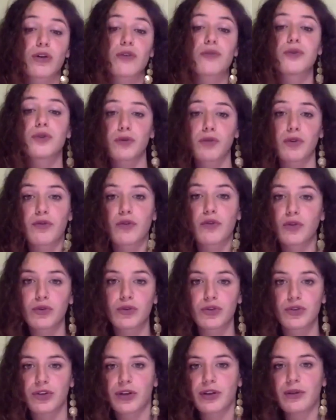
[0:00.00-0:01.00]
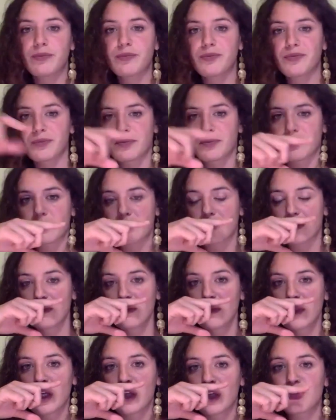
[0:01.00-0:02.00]
of the revolution,
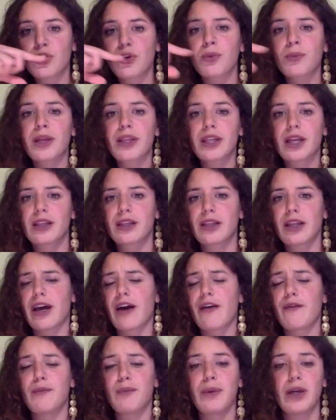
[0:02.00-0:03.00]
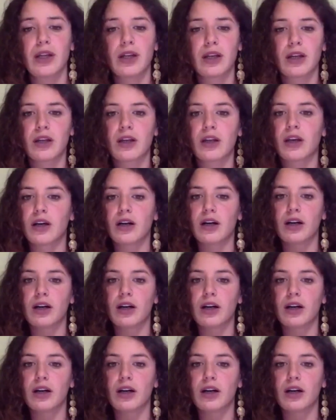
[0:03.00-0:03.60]
told me that they have been